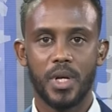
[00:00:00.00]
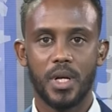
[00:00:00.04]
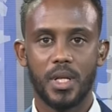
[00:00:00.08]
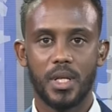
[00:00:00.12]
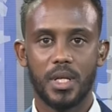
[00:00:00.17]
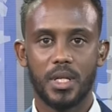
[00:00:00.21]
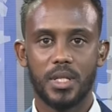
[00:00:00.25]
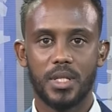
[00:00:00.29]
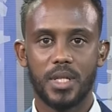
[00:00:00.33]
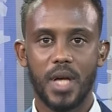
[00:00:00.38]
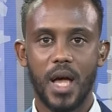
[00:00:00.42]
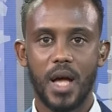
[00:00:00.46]

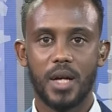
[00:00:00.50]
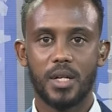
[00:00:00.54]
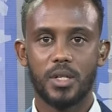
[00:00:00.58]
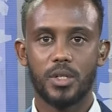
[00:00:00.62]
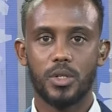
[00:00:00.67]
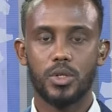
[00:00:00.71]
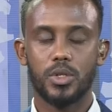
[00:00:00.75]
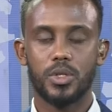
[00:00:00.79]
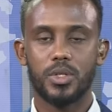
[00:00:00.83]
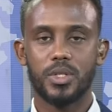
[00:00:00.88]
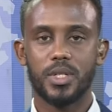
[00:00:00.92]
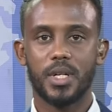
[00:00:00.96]
The attack
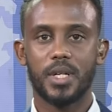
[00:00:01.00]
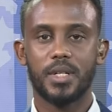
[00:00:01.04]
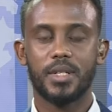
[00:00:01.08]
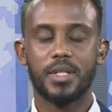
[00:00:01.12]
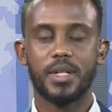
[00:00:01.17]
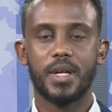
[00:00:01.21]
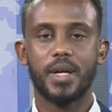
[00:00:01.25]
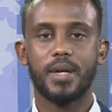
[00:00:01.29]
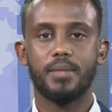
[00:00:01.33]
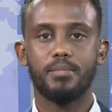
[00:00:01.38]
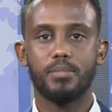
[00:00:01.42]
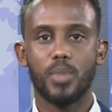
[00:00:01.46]
on
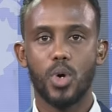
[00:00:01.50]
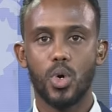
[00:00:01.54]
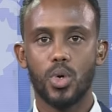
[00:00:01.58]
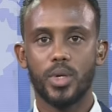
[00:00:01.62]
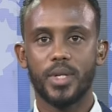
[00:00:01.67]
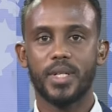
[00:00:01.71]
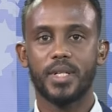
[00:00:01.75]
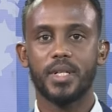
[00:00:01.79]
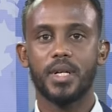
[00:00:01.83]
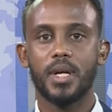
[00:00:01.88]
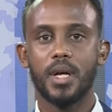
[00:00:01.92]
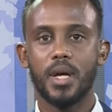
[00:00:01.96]
Saturday
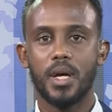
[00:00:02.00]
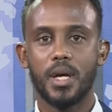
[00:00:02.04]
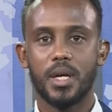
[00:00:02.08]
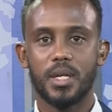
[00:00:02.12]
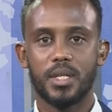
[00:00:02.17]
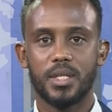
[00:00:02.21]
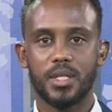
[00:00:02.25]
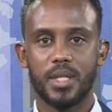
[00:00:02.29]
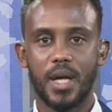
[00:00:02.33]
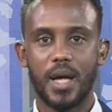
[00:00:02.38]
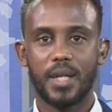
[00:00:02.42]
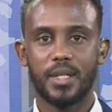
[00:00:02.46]
morning
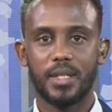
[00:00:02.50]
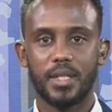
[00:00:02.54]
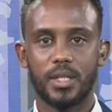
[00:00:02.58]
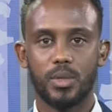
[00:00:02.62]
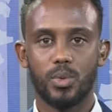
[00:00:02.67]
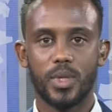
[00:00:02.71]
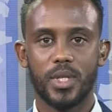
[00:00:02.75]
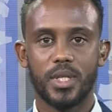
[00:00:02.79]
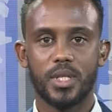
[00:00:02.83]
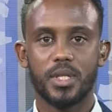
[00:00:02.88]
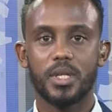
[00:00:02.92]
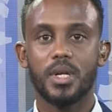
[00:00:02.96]
started
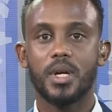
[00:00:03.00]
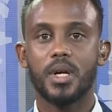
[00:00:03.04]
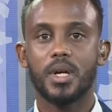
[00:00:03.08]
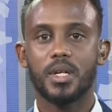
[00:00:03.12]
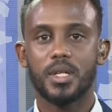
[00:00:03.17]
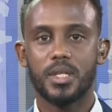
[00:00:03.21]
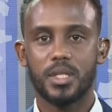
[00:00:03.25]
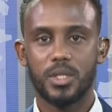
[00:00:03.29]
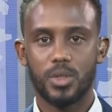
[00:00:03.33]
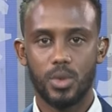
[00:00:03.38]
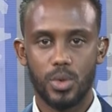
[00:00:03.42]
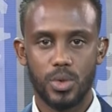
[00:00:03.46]
with
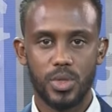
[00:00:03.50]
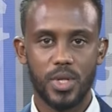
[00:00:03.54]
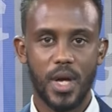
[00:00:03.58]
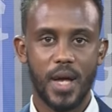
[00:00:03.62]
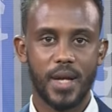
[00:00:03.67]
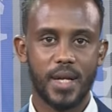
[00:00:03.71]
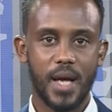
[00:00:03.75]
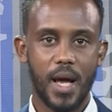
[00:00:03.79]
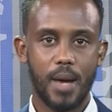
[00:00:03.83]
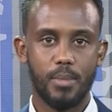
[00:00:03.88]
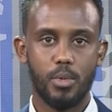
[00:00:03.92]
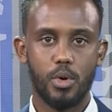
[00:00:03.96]

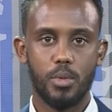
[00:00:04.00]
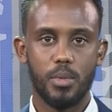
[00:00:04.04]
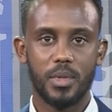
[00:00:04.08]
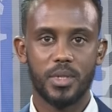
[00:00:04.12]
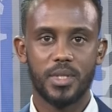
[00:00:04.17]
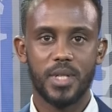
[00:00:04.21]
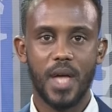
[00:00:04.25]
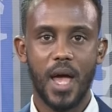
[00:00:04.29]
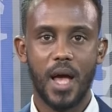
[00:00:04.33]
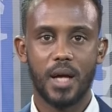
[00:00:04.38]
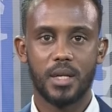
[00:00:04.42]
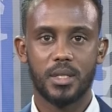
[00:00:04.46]
suicide car bomb
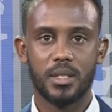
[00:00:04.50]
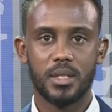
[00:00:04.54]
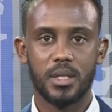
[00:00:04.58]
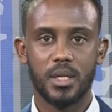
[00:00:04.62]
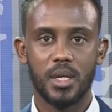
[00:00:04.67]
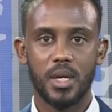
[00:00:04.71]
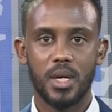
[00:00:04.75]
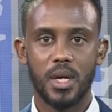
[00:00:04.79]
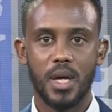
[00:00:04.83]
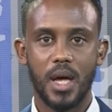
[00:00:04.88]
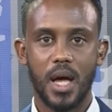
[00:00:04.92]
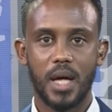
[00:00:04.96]
attacks,
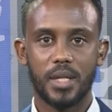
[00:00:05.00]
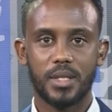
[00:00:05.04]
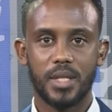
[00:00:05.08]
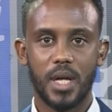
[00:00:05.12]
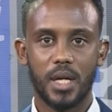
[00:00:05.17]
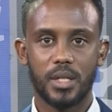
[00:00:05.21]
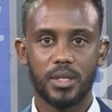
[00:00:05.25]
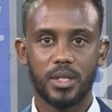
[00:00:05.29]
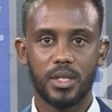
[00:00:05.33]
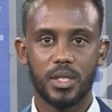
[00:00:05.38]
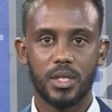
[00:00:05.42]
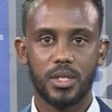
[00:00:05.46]
are
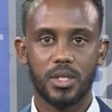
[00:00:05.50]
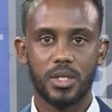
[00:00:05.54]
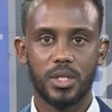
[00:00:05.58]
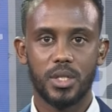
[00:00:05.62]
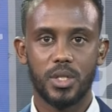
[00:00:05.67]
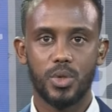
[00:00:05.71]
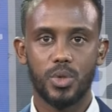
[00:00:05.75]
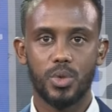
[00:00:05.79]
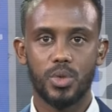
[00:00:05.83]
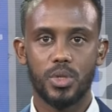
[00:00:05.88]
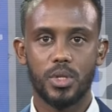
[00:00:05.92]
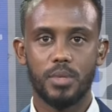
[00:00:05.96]
tactics
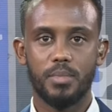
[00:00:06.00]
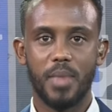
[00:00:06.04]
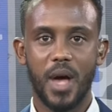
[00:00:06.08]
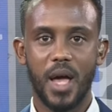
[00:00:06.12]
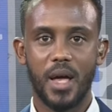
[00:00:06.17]
used